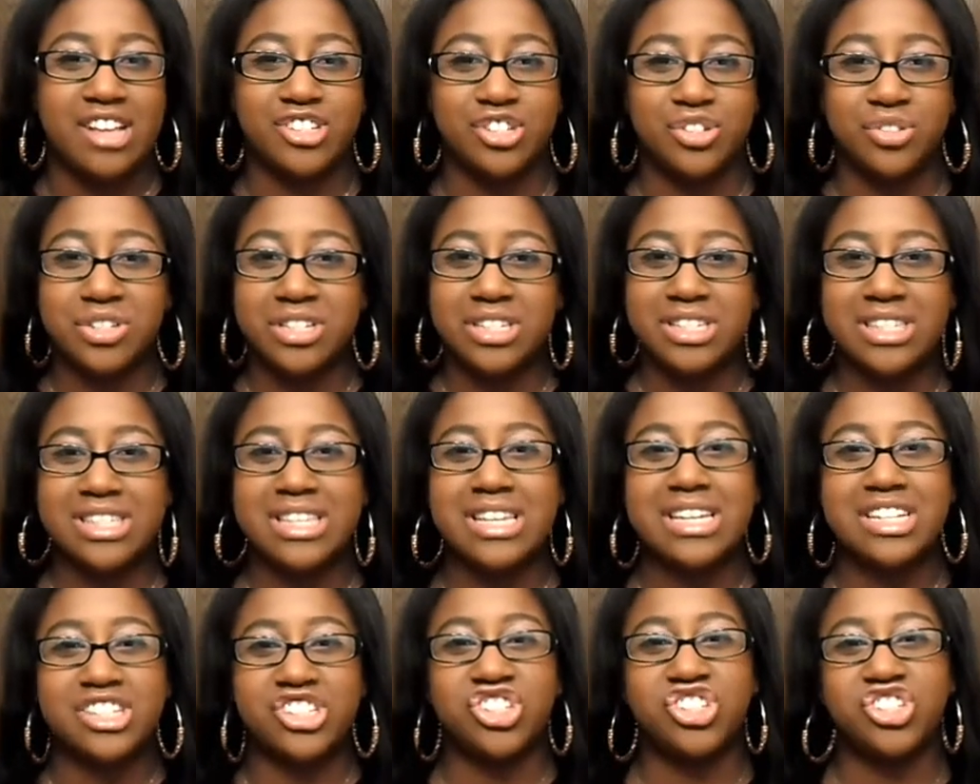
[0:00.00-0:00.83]
As you can
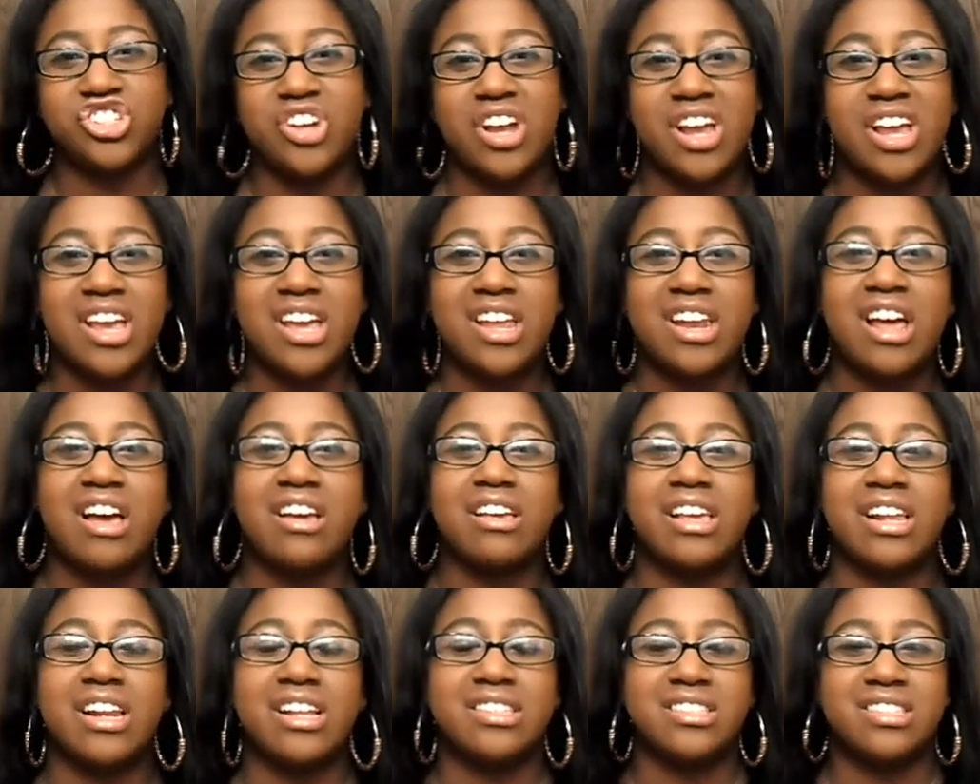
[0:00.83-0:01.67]
see, it's straight and
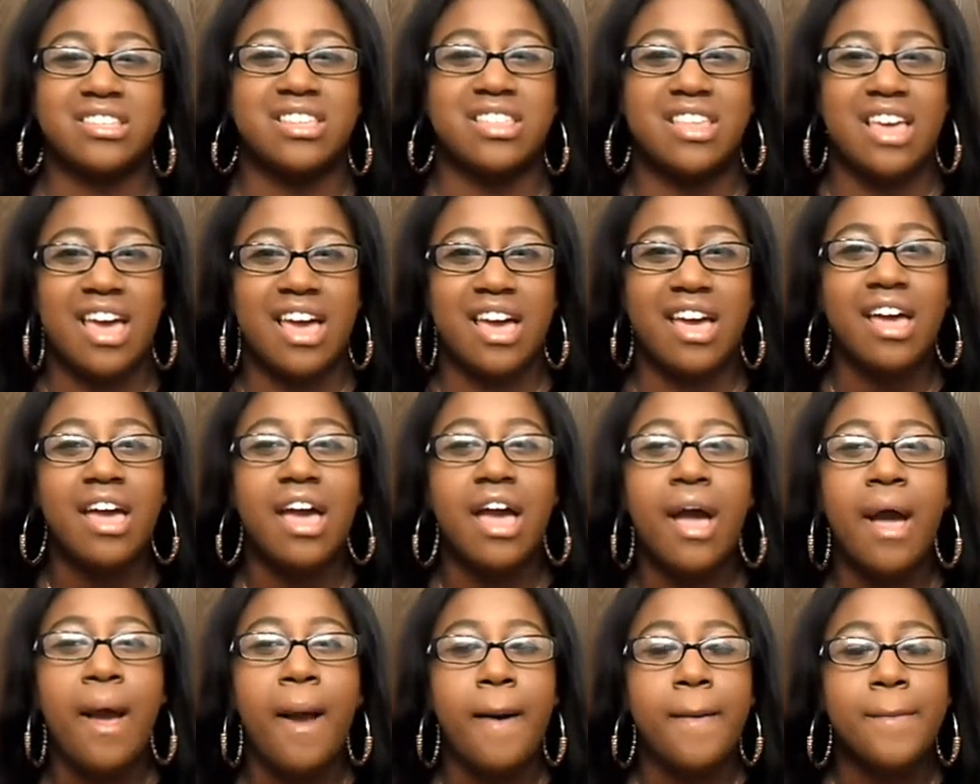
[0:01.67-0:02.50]
I'll get into that,
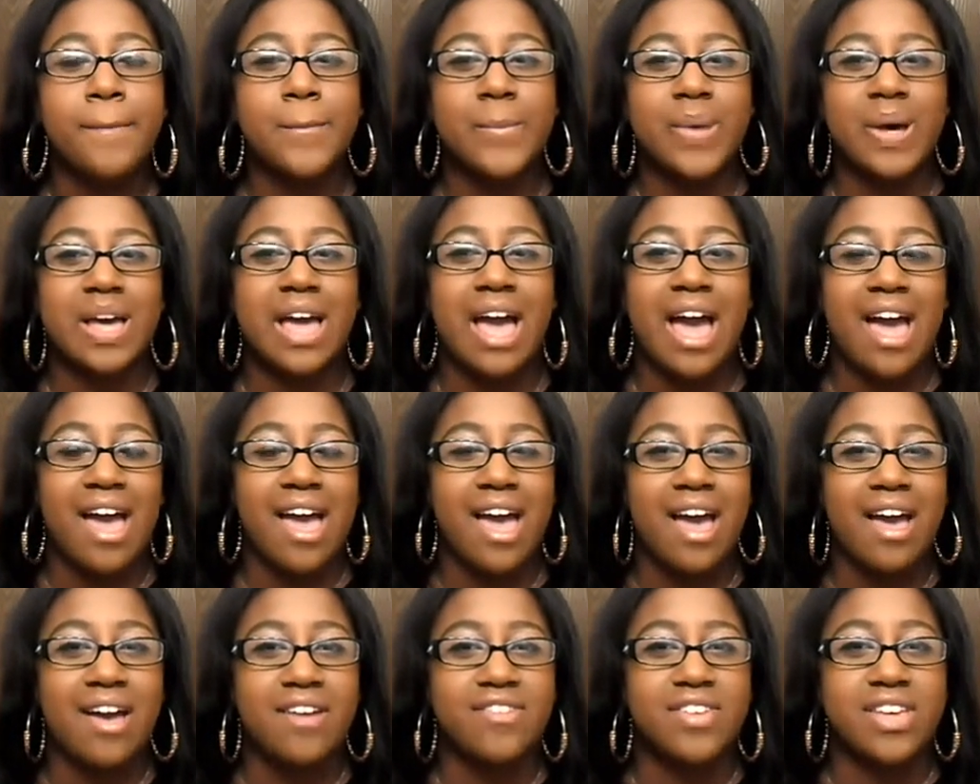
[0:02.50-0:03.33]
but
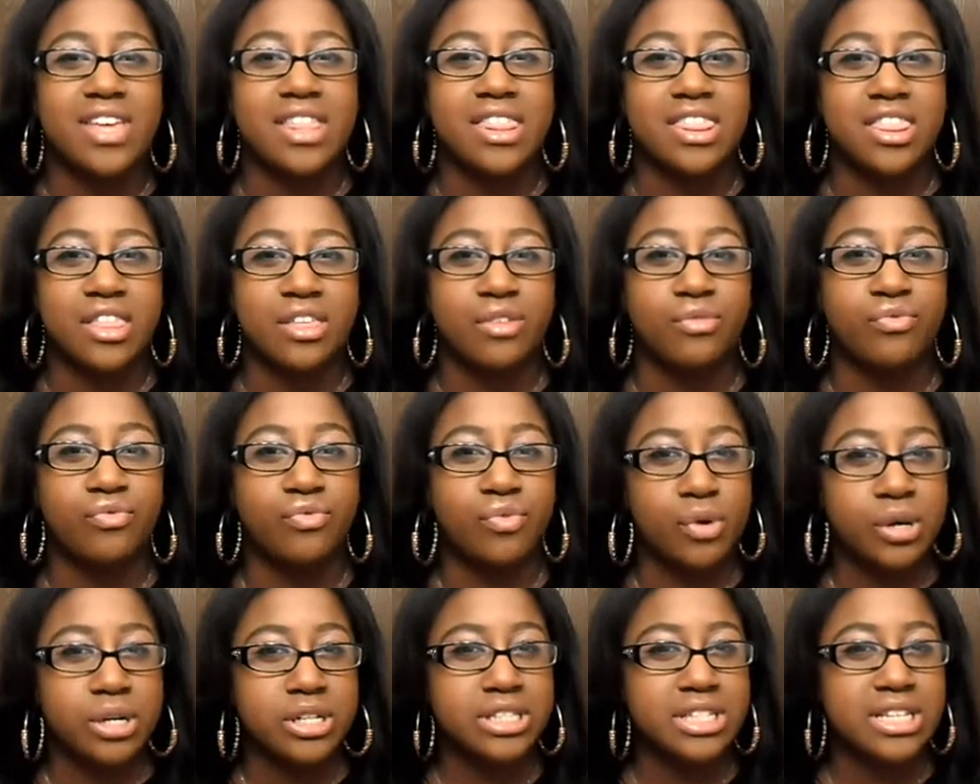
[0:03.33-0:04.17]
I have in the
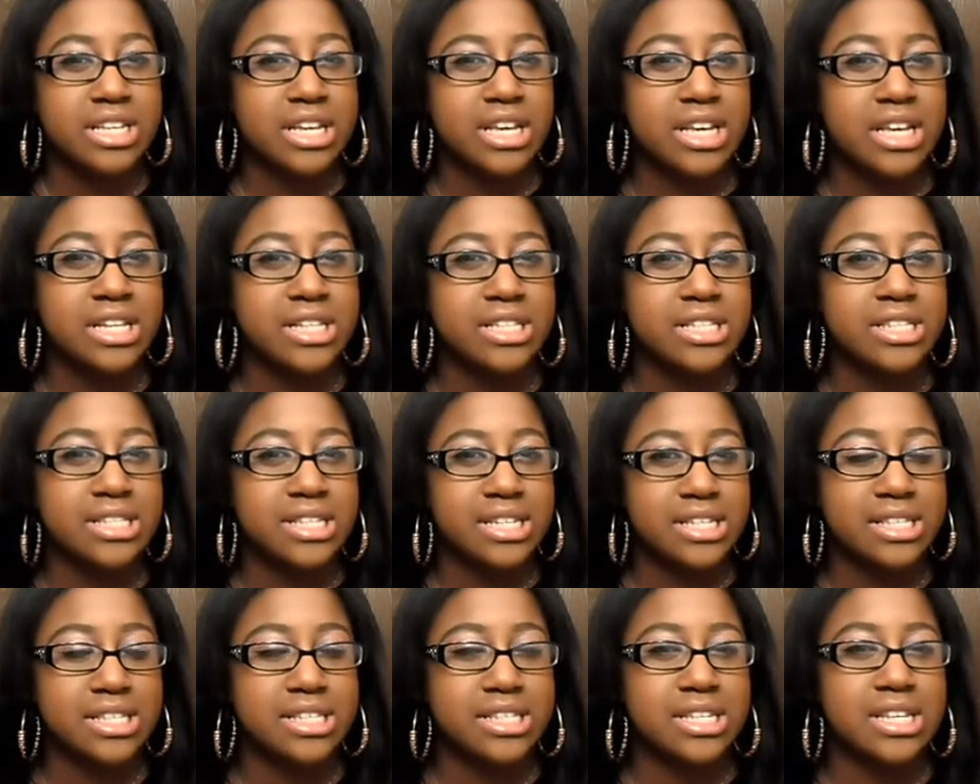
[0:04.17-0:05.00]
14,
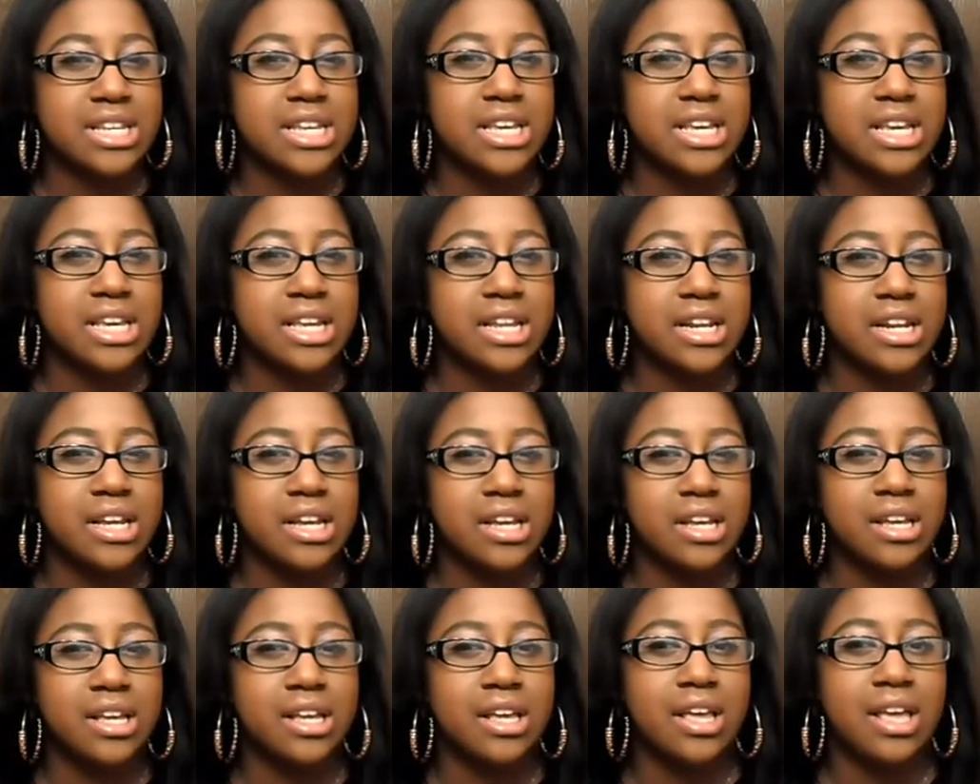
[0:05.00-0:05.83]

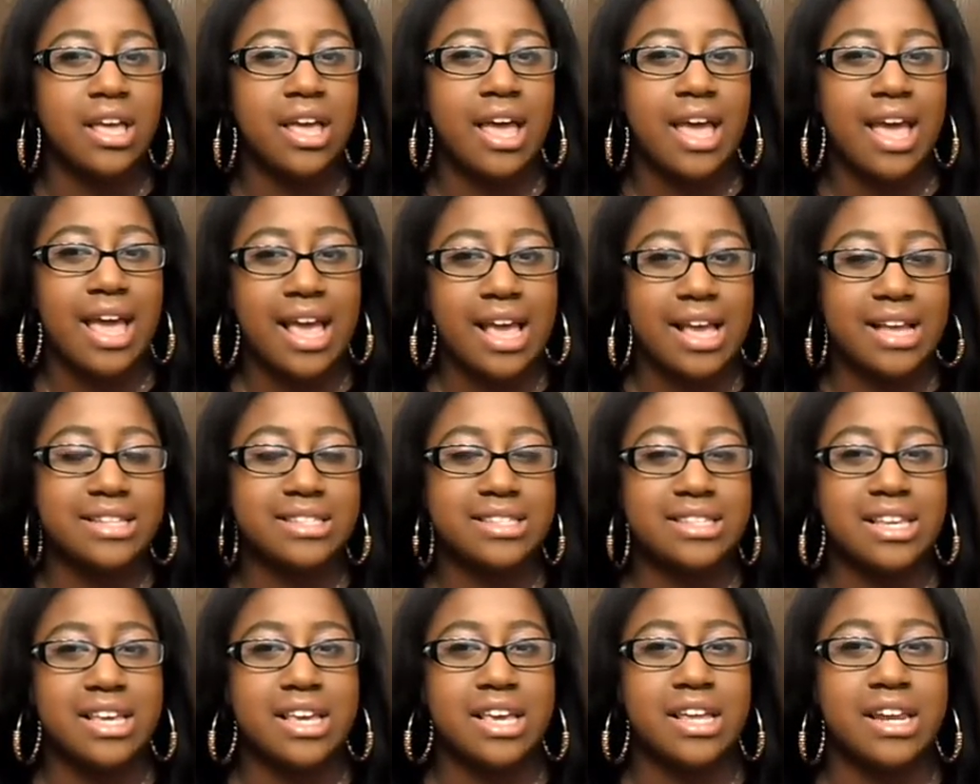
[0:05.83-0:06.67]
16,
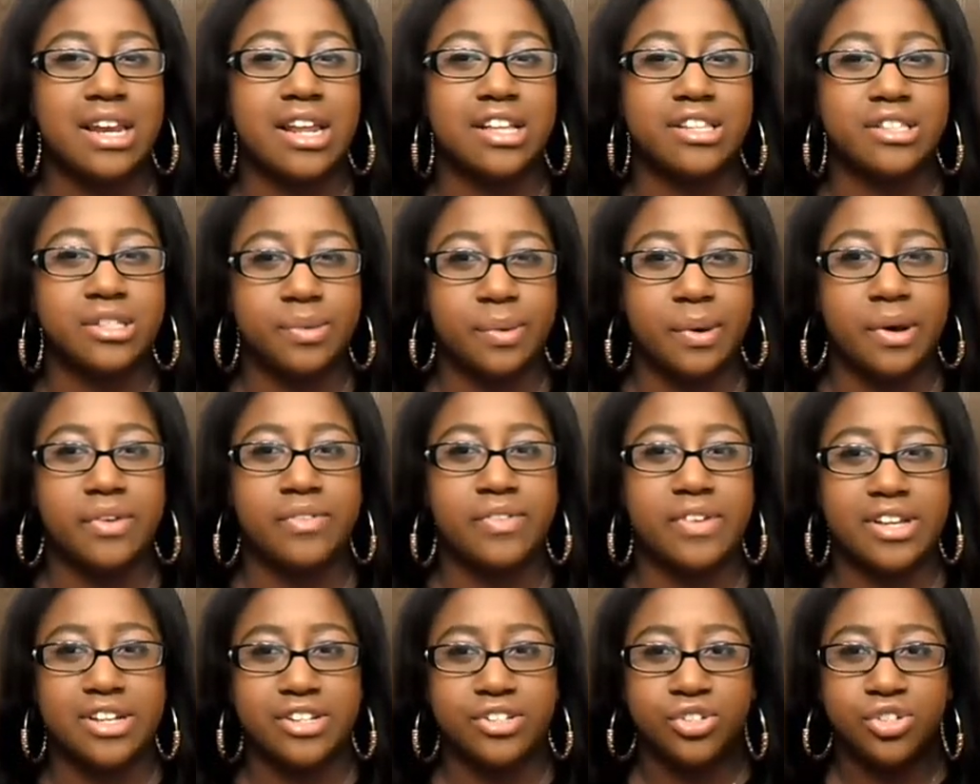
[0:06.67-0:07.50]
18, and
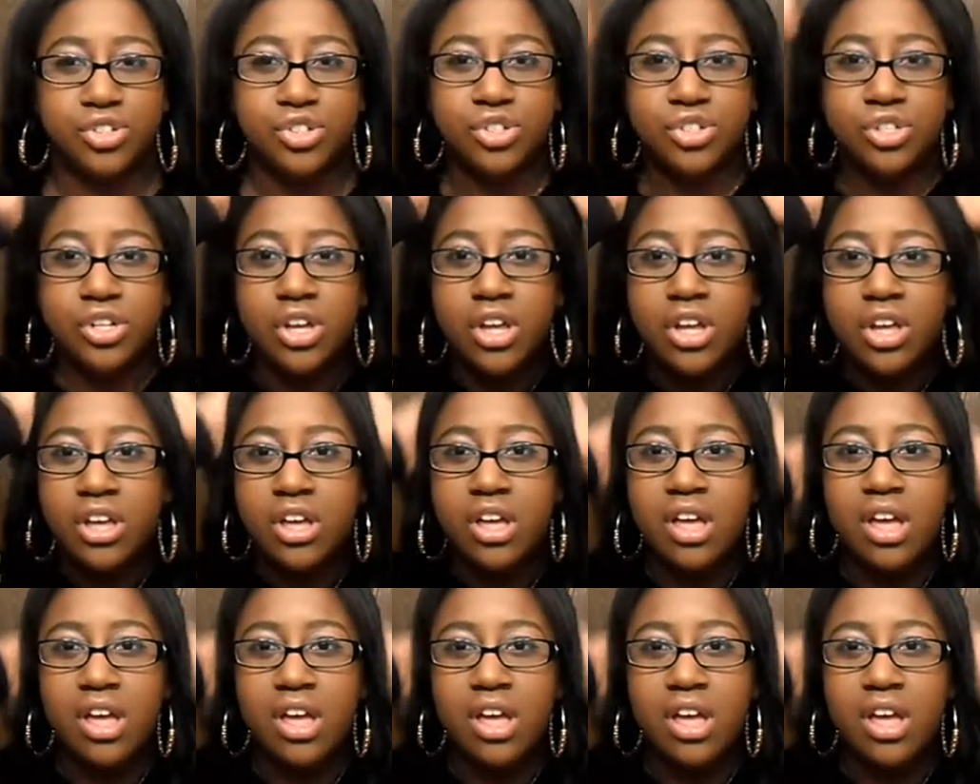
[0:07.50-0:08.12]
12 inch,